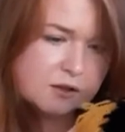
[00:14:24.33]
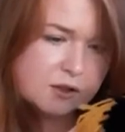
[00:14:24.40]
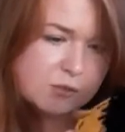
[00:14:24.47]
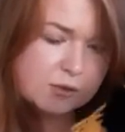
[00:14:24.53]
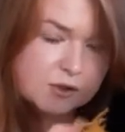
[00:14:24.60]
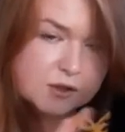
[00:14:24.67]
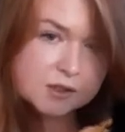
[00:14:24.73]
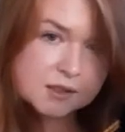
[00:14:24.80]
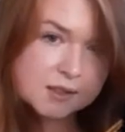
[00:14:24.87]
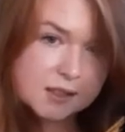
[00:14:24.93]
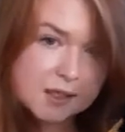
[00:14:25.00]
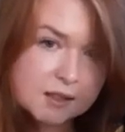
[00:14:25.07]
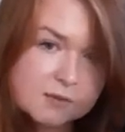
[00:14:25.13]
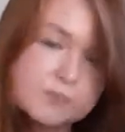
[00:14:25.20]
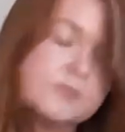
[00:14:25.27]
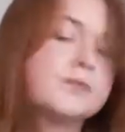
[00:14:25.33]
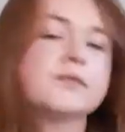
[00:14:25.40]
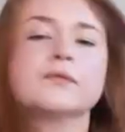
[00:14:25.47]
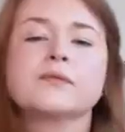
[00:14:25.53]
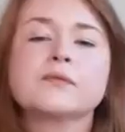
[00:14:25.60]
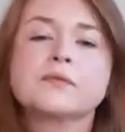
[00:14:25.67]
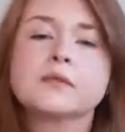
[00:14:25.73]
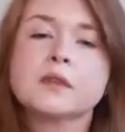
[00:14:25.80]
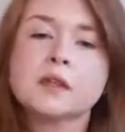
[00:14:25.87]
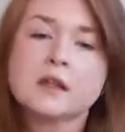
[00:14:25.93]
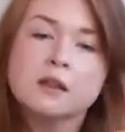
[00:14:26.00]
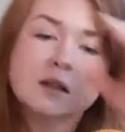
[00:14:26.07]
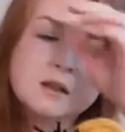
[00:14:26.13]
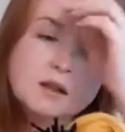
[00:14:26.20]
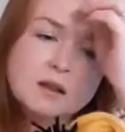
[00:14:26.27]
bunches here.
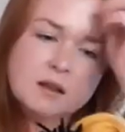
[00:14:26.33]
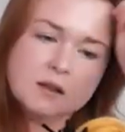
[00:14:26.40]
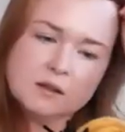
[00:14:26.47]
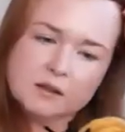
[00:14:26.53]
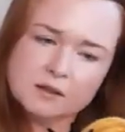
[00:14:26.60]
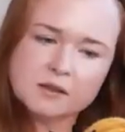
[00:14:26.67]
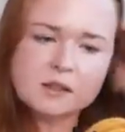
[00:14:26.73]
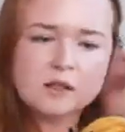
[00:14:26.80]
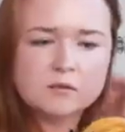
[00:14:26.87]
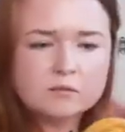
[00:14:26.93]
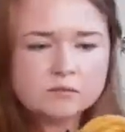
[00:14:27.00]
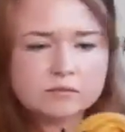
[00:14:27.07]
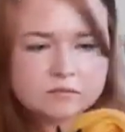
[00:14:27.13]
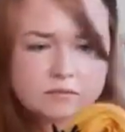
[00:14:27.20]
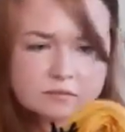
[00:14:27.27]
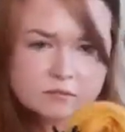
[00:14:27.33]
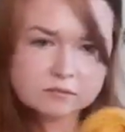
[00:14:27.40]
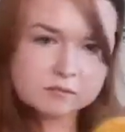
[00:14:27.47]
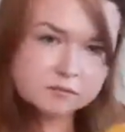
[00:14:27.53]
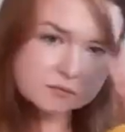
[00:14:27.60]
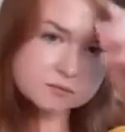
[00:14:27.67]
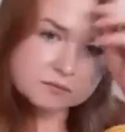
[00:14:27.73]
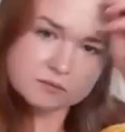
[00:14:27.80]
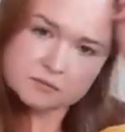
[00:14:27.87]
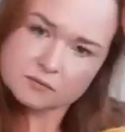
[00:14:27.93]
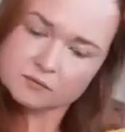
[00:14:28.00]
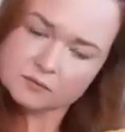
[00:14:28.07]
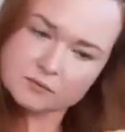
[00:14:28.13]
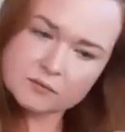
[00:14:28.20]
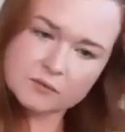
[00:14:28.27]
So
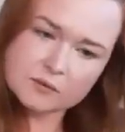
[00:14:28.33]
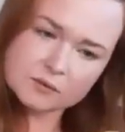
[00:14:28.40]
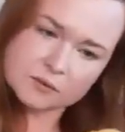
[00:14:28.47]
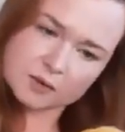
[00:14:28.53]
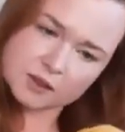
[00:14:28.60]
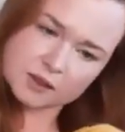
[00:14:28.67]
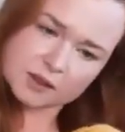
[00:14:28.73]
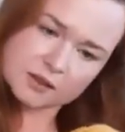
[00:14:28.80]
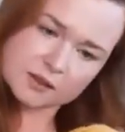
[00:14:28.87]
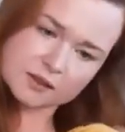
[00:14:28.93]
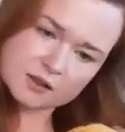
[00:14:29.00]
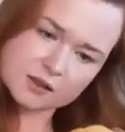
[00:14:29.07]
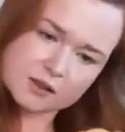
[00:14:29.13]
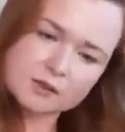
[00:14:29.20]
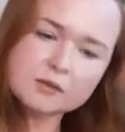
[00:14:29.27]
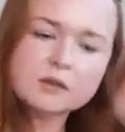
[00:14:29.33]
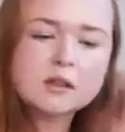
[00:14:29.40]
what you need to do